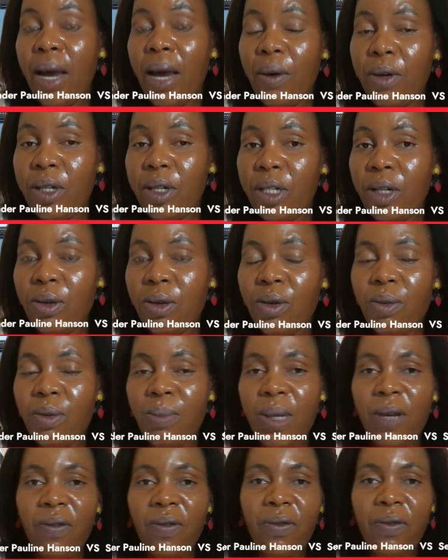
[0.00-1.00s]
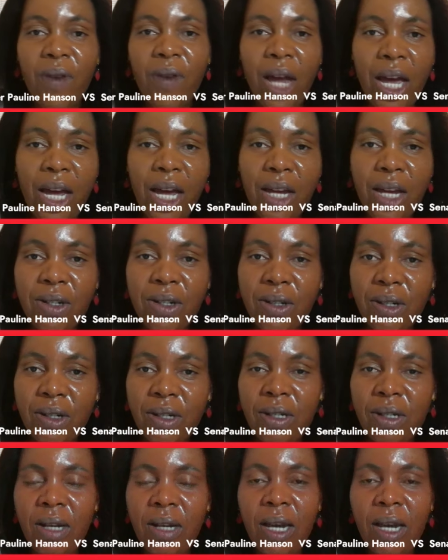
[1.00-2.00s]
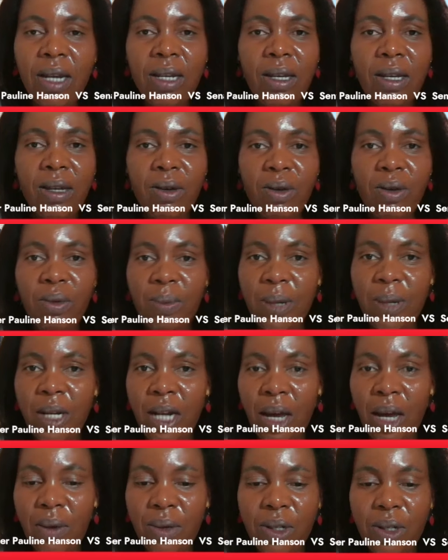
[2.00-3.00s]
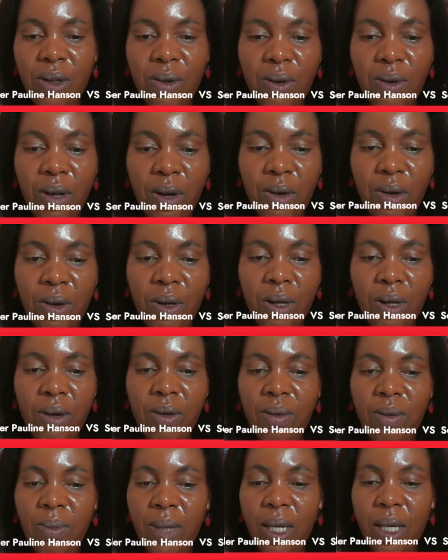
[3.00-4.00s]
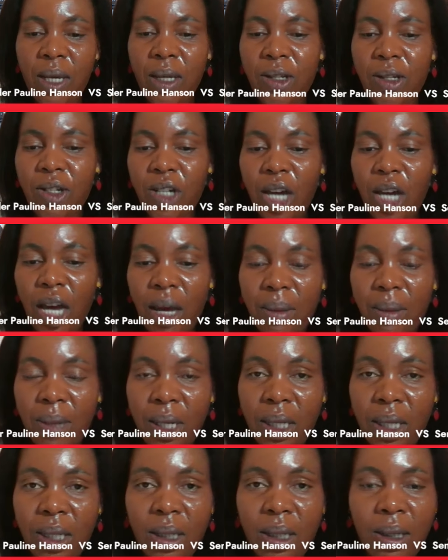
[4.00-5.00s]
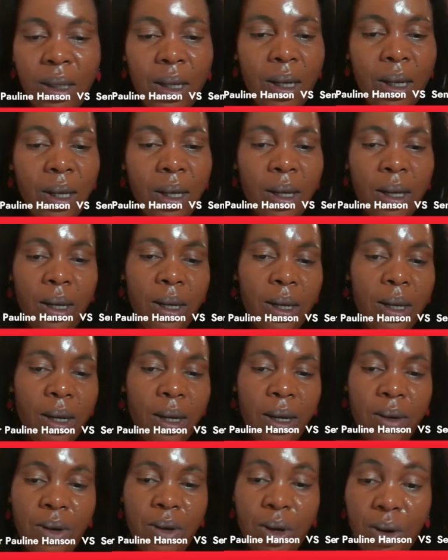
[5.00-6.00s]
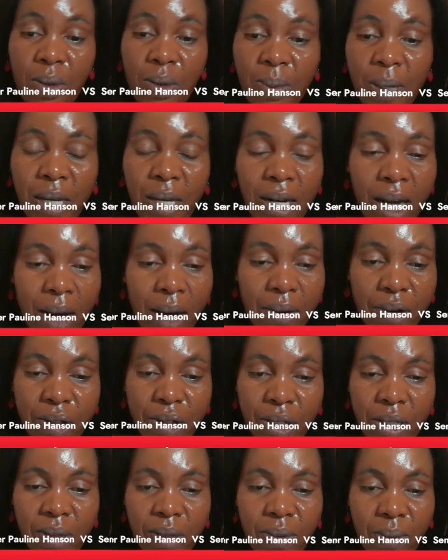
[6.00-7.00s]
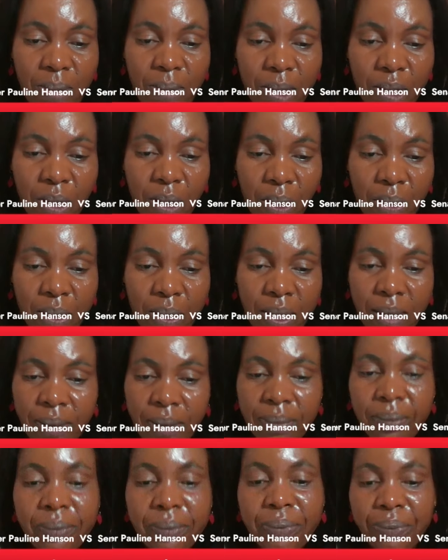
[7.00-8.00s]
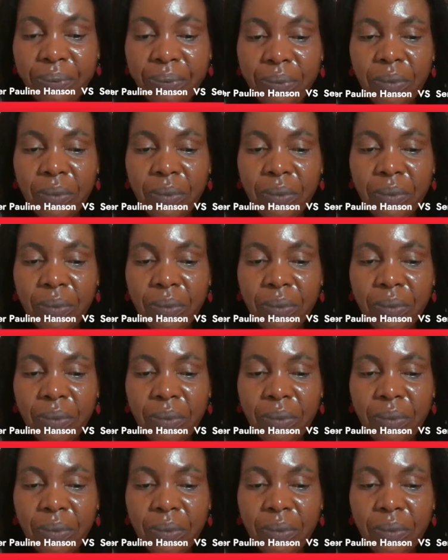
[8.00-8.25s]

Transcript: language. It could be French, any European language. It could be German. European languages would be chosen,